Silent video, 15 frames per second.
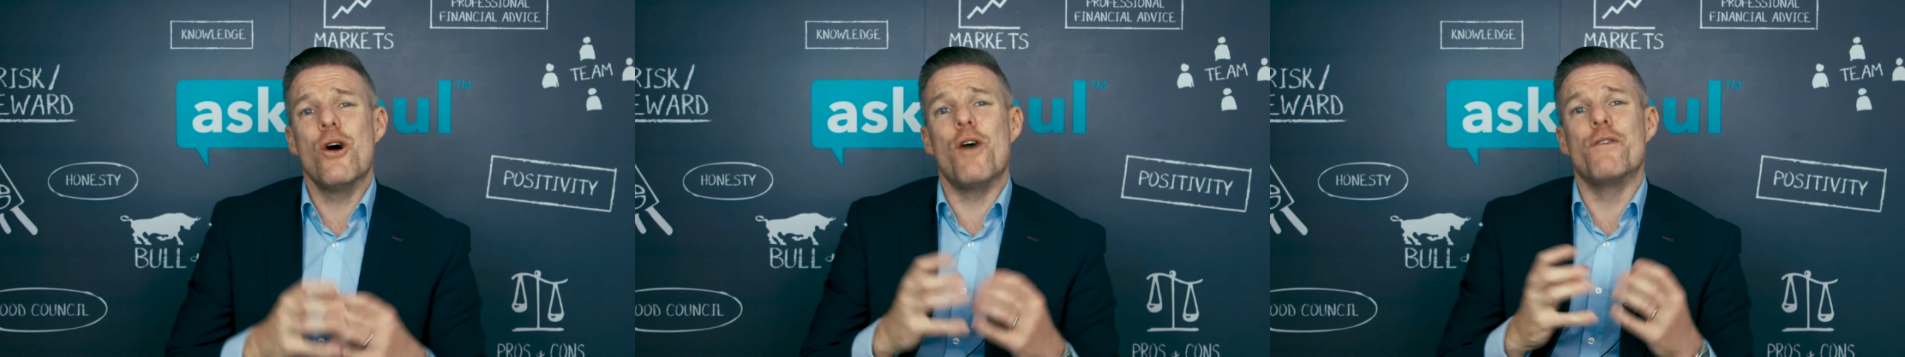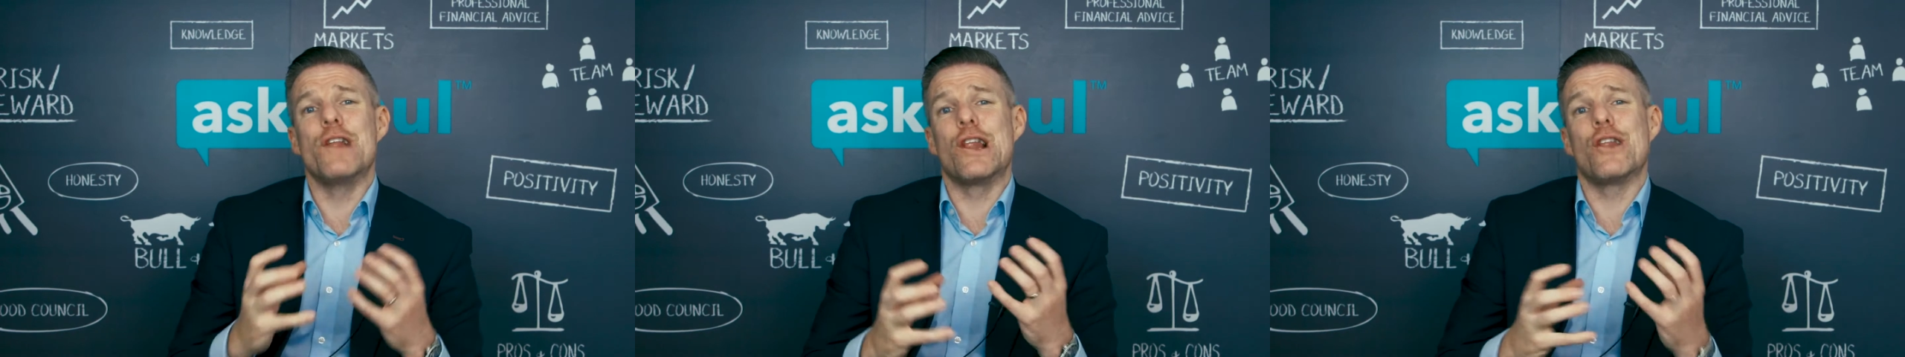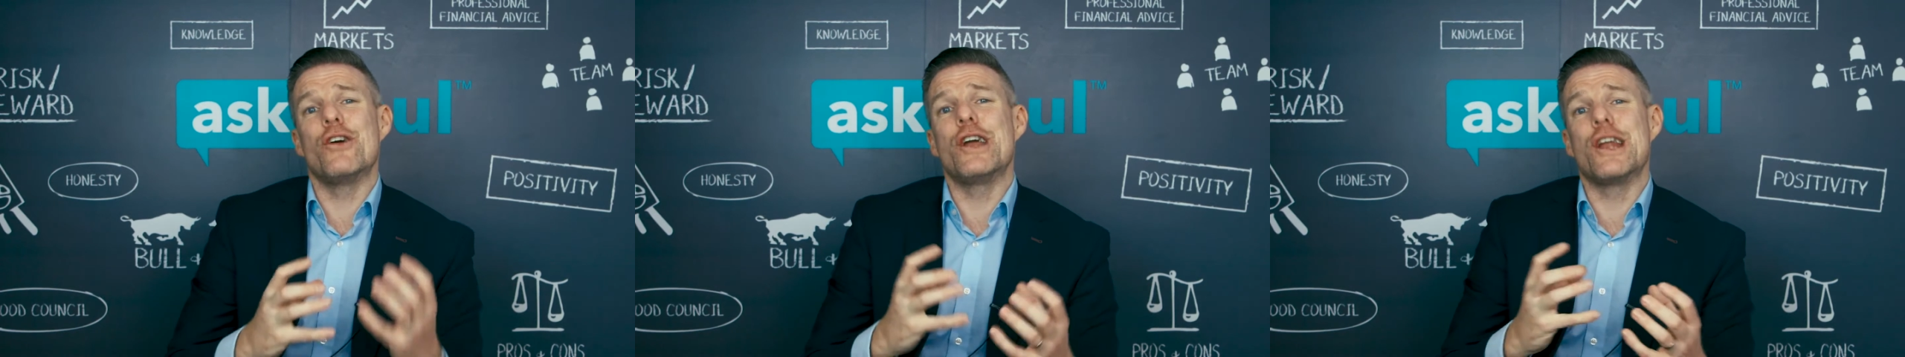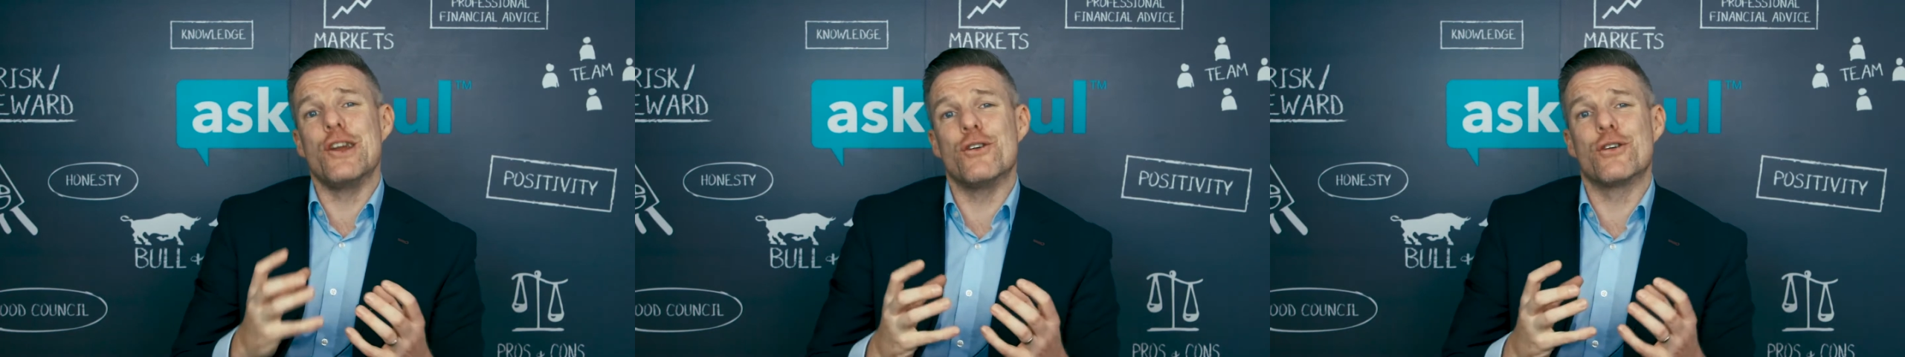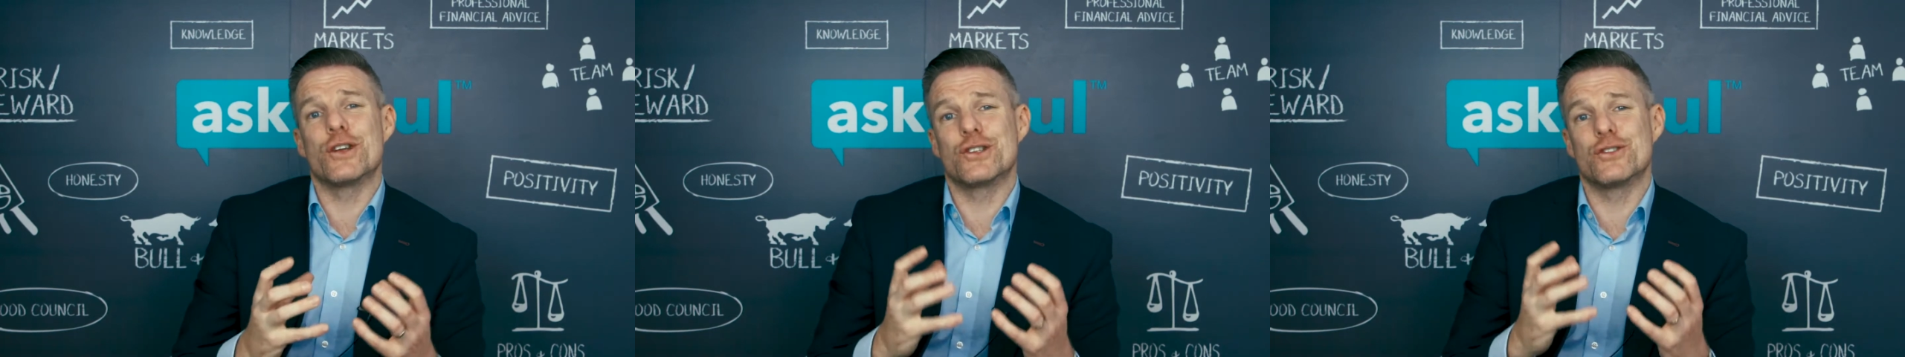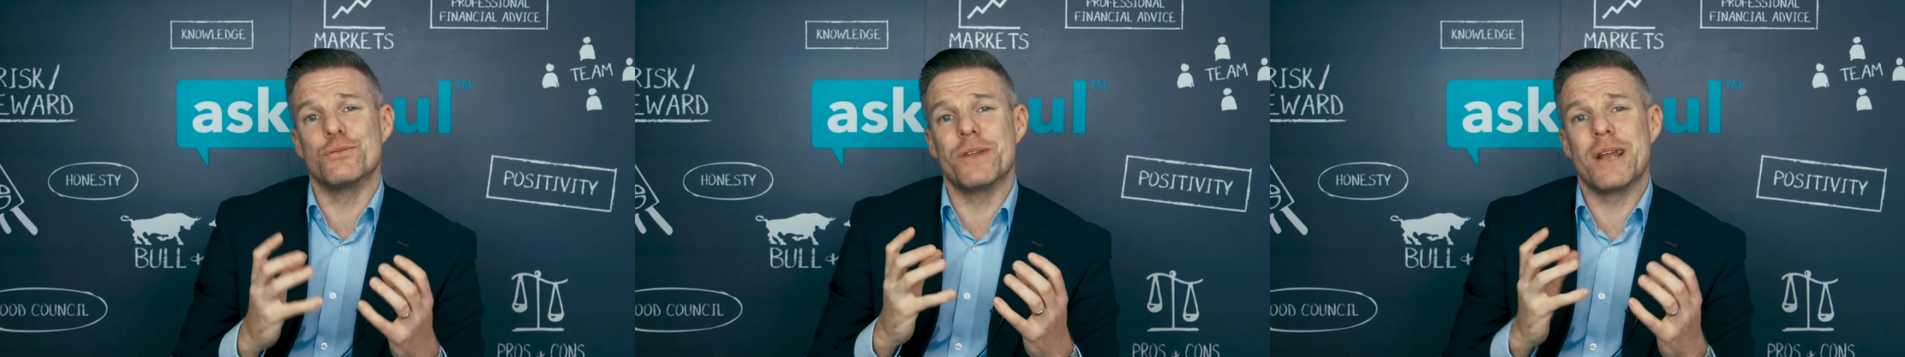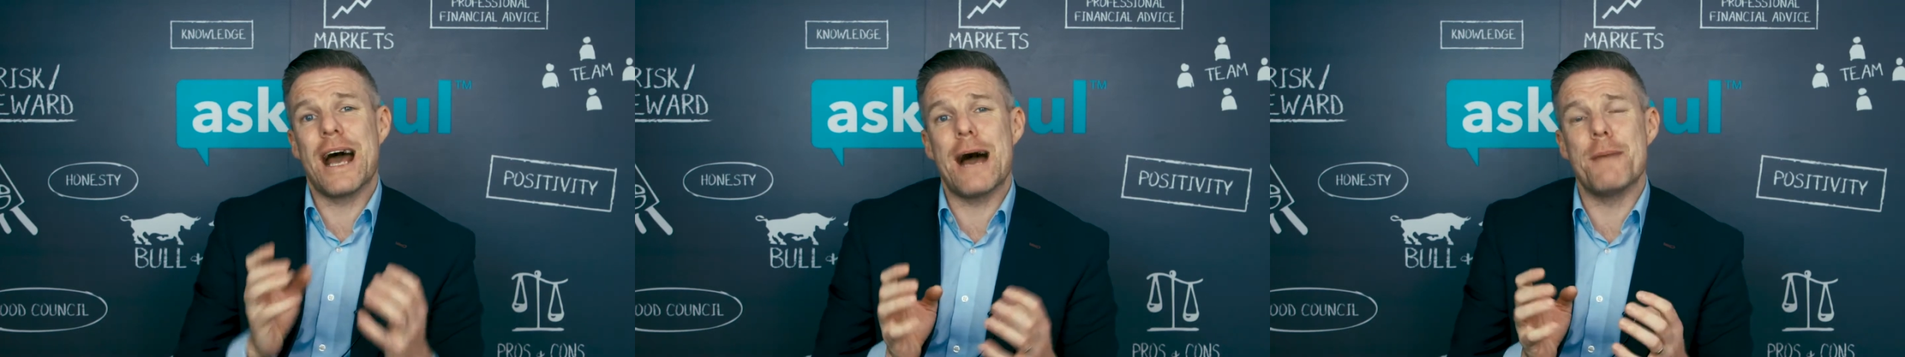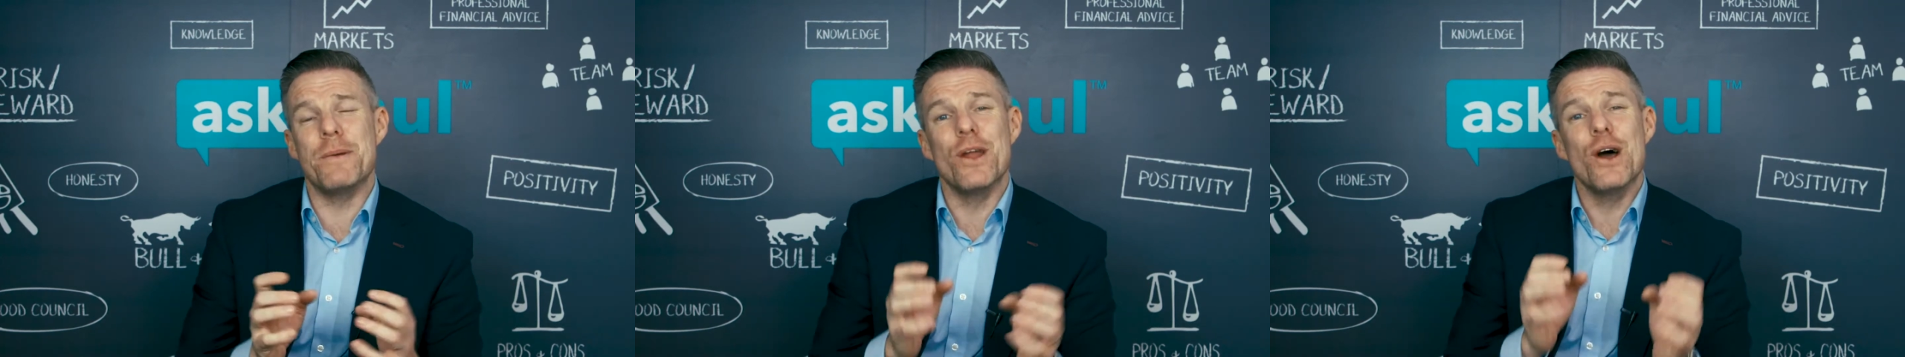of the likelihood of something
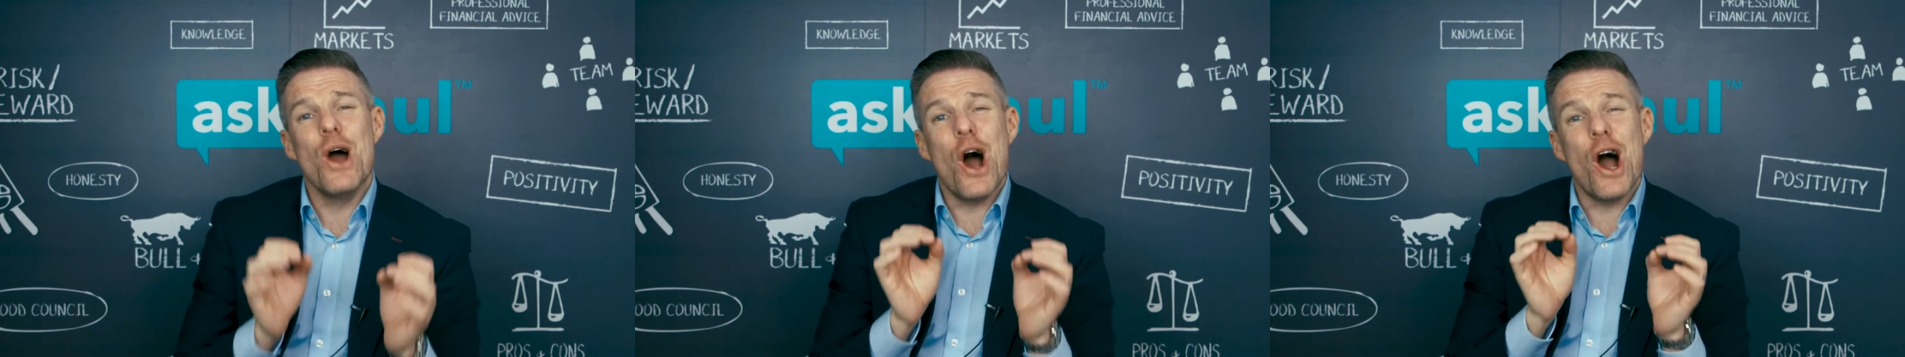happen.